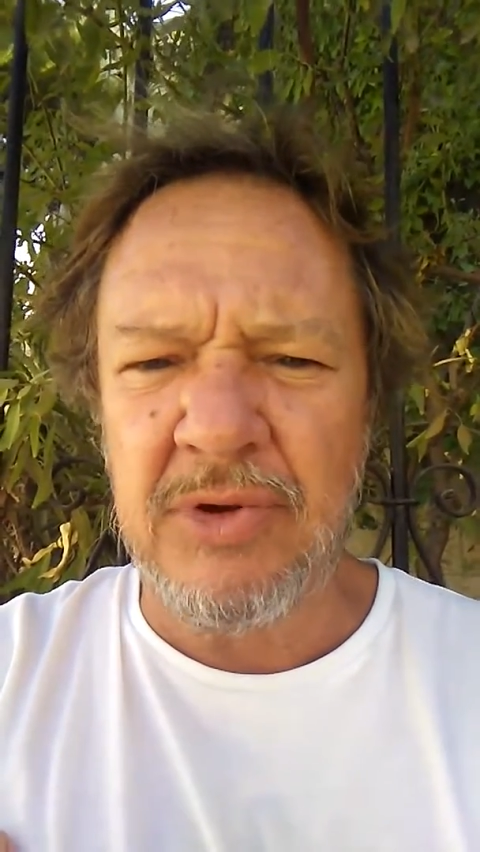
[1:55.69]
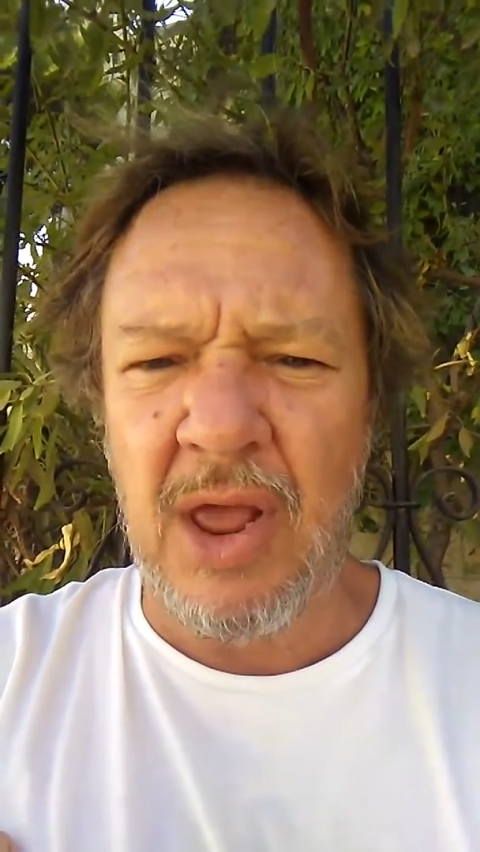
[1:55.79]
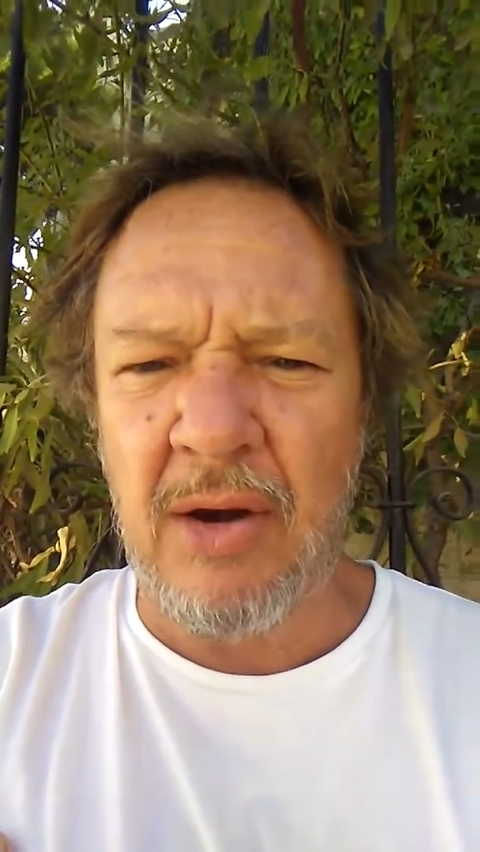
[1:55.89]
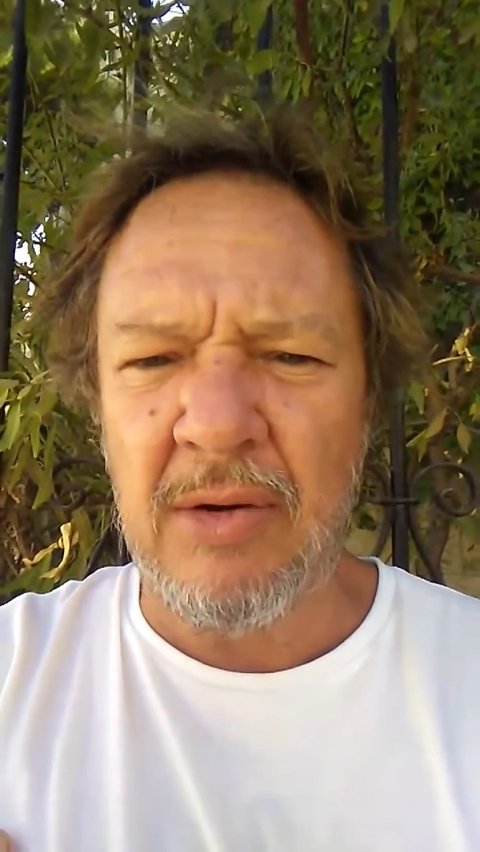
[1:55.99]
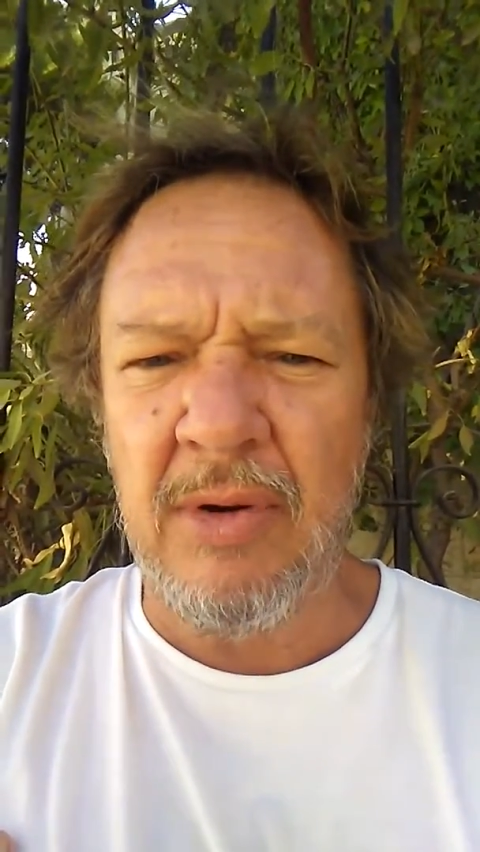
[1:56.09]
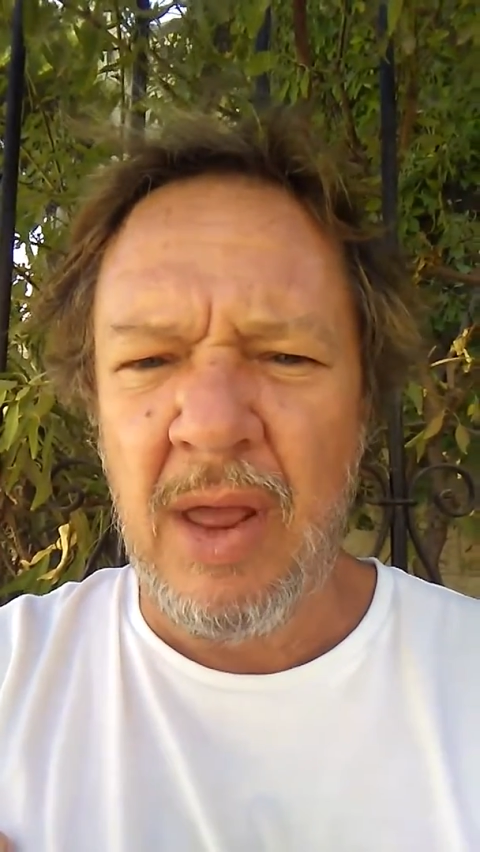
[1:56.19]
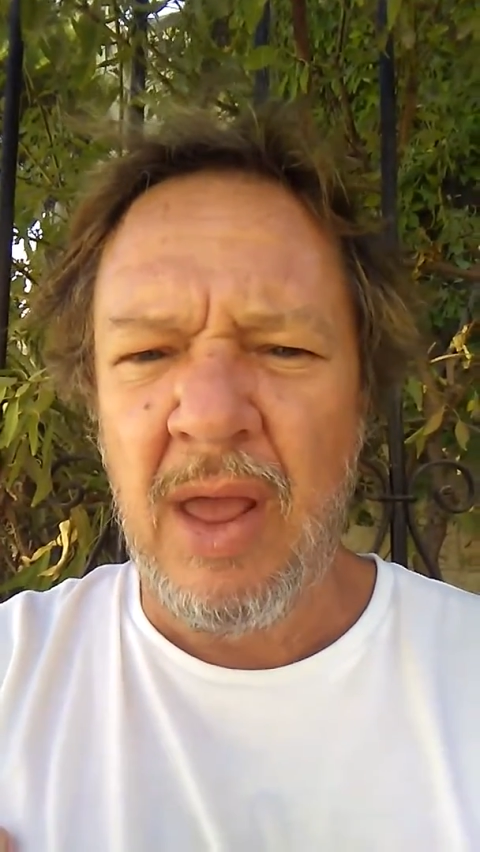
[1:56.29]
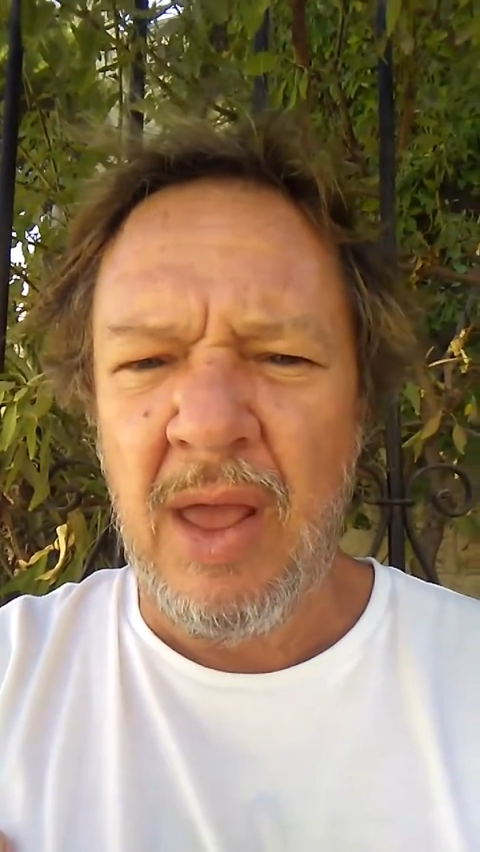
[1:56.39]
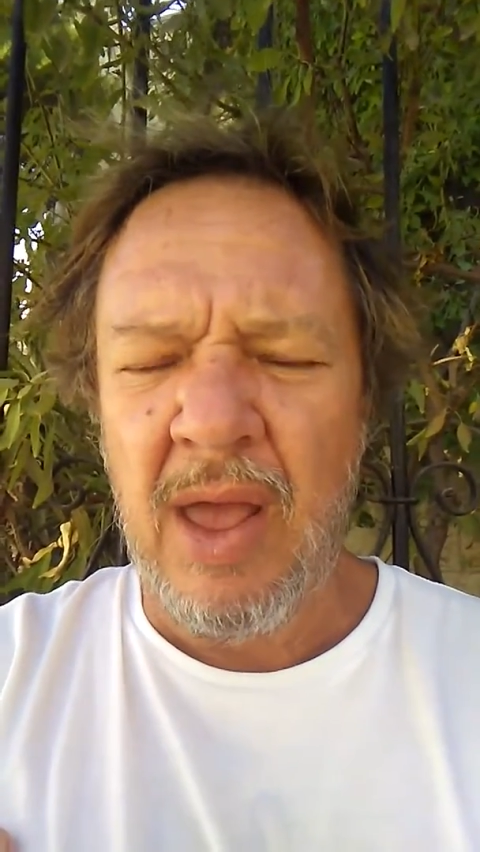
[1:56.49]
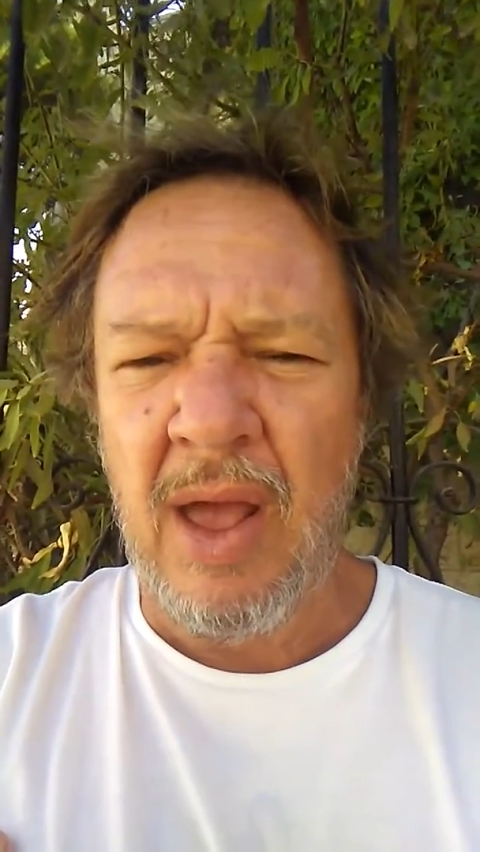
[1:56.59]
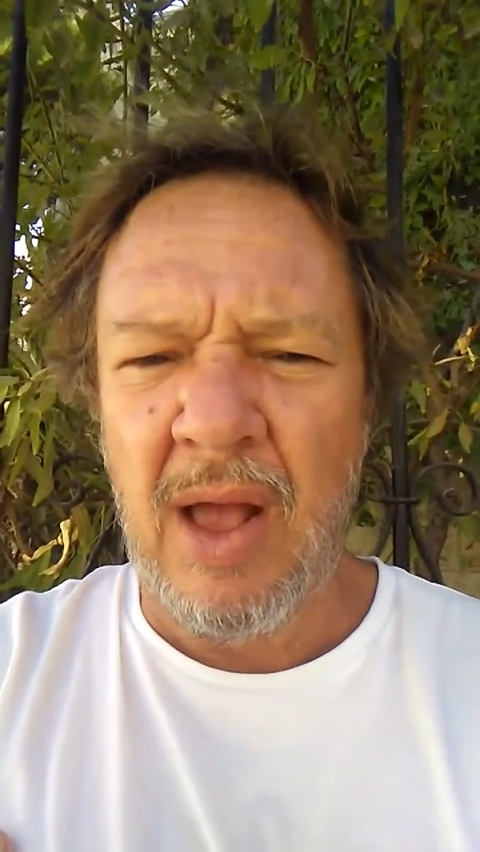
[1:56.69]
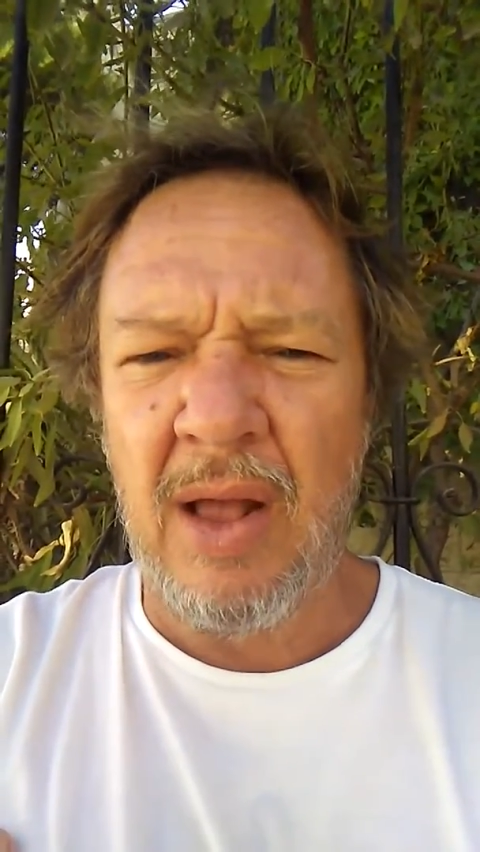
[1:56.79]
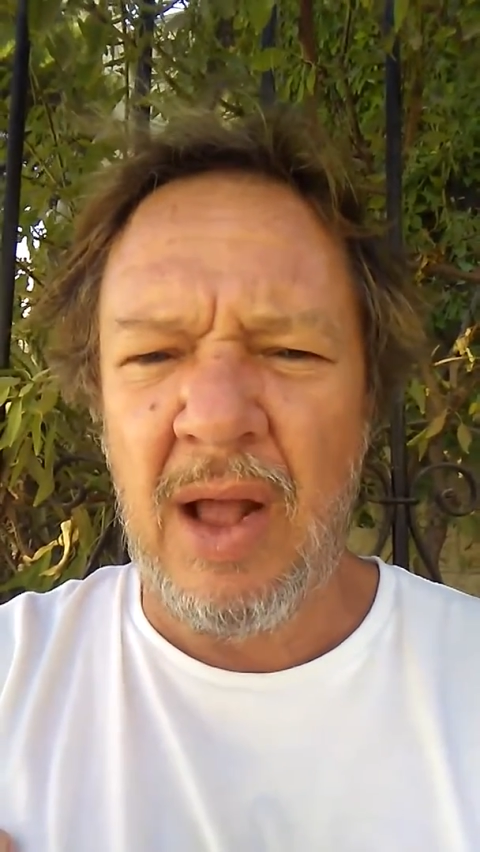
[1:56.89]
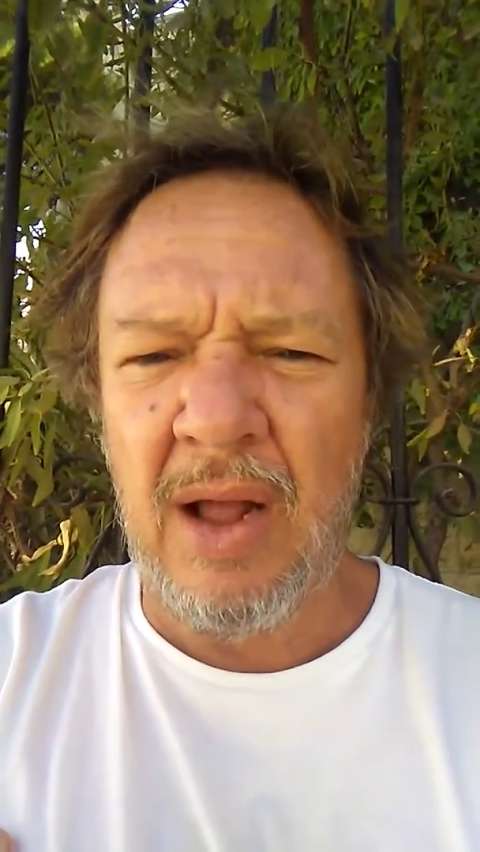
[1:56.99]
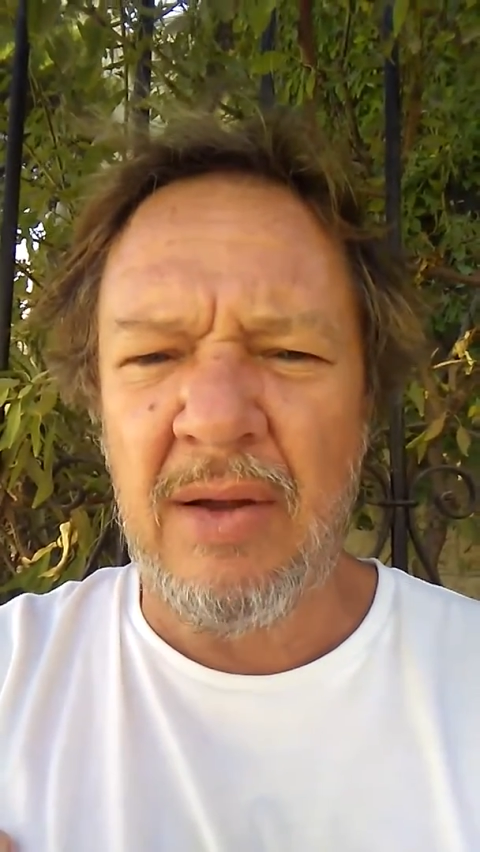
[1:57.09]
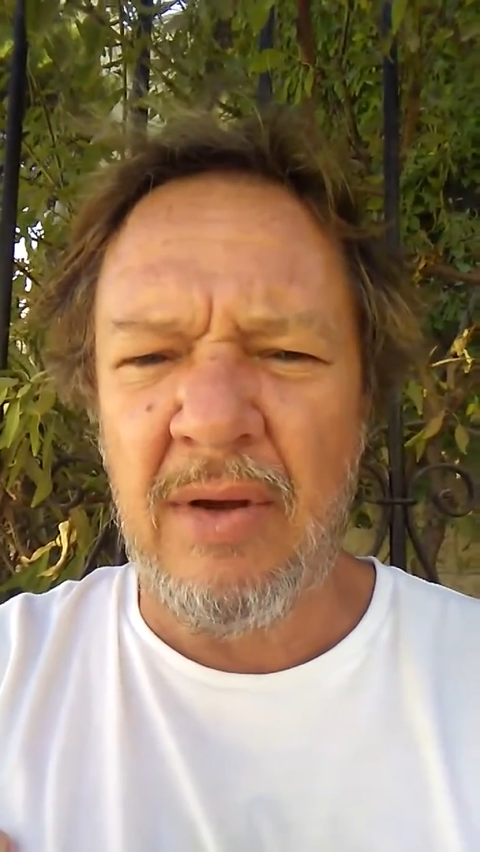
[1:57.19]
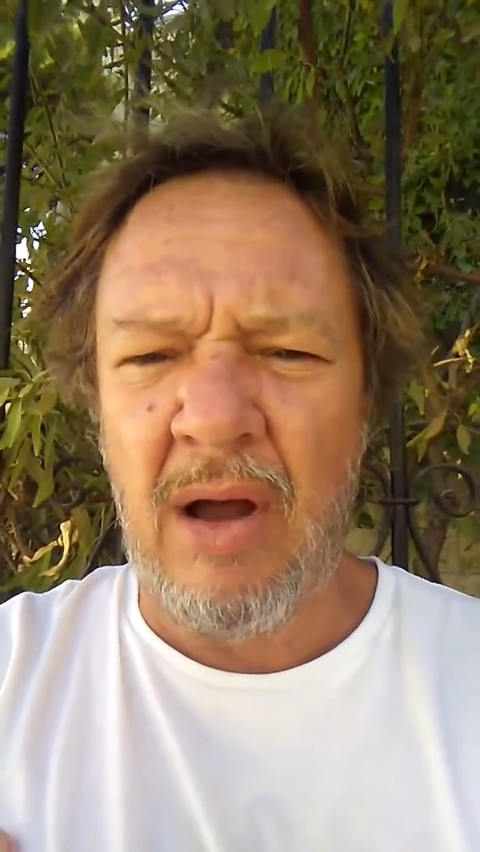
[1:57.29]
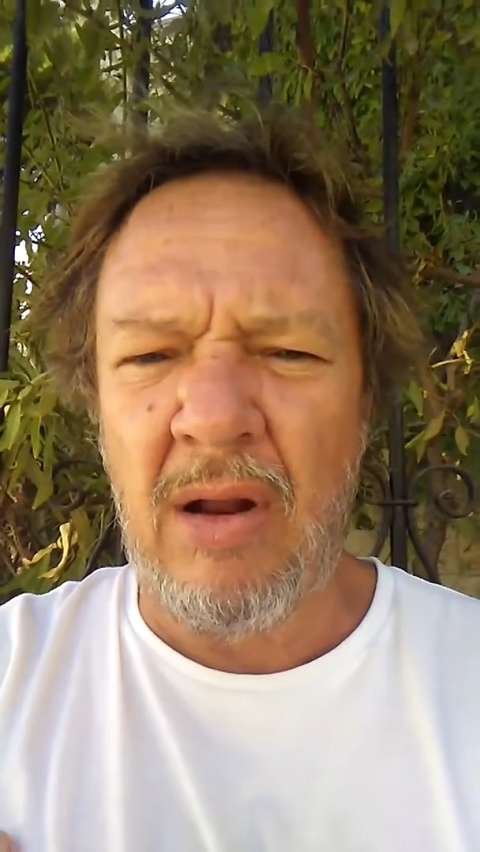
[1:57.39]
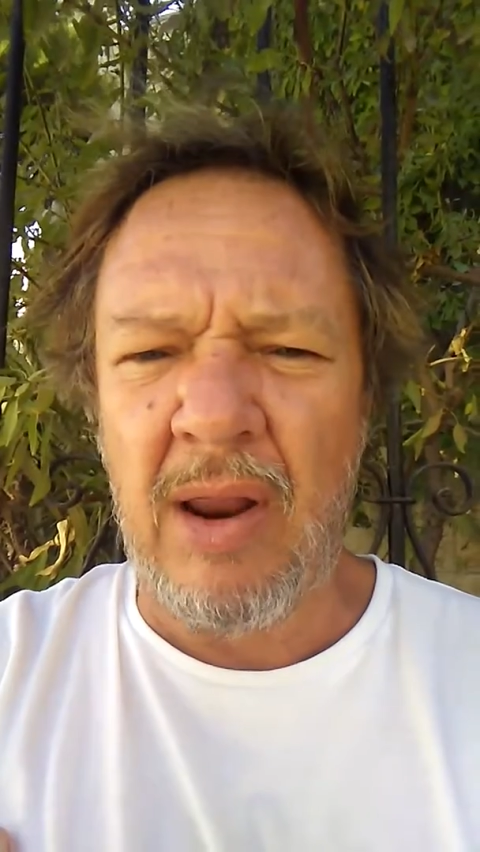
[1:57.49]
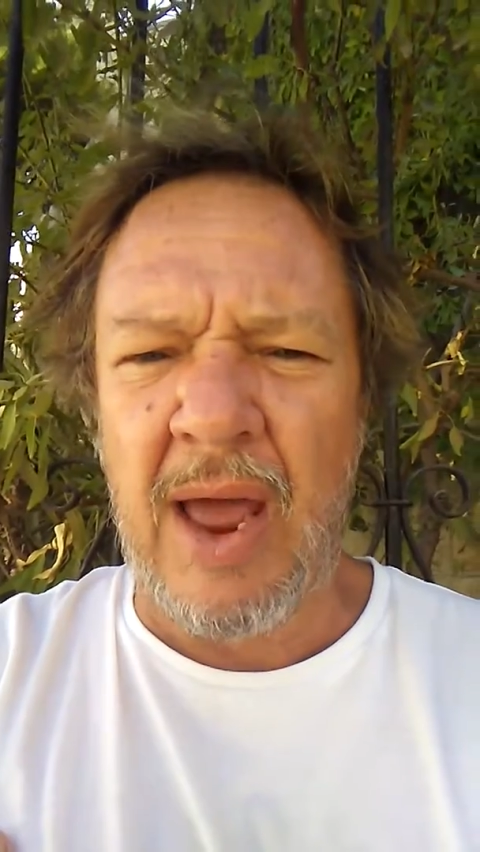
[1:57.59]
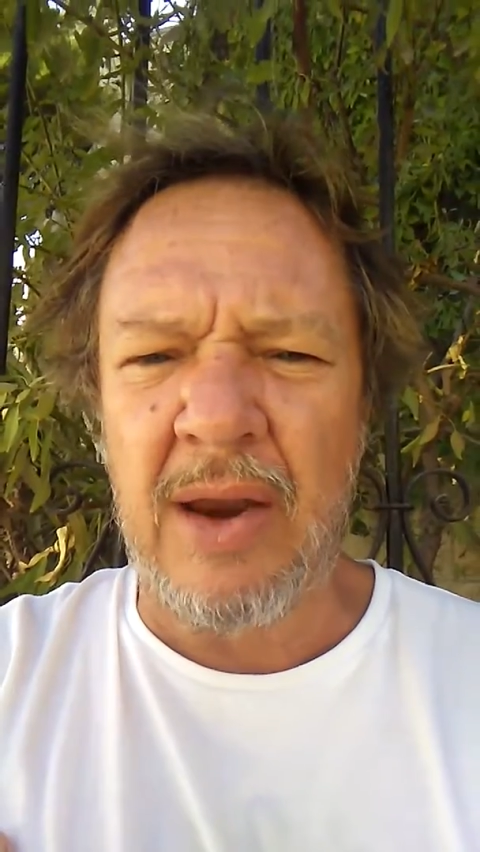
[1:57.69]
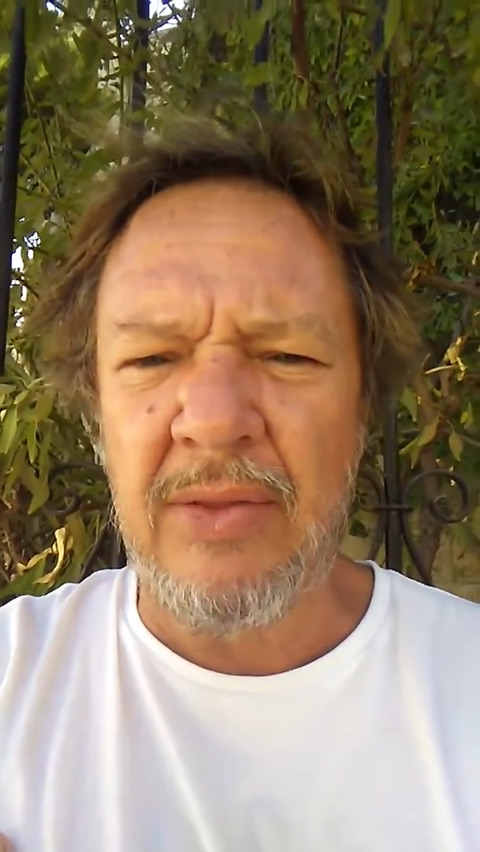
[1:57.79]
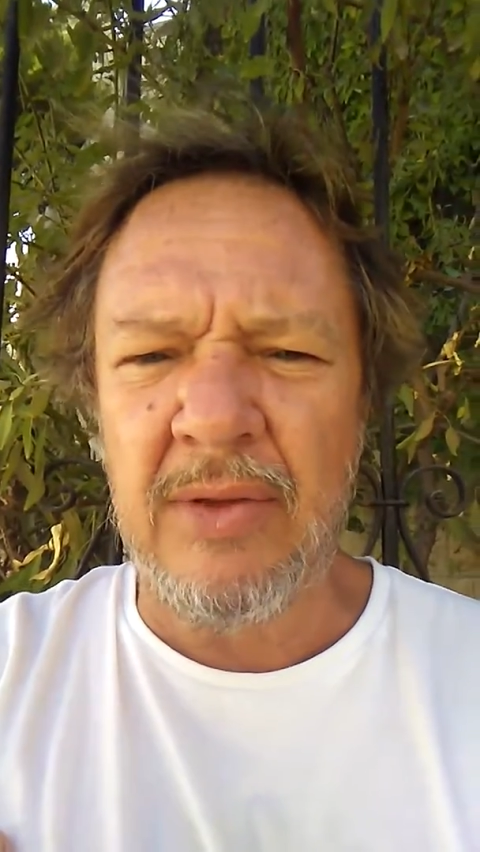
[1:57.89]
Teller, all out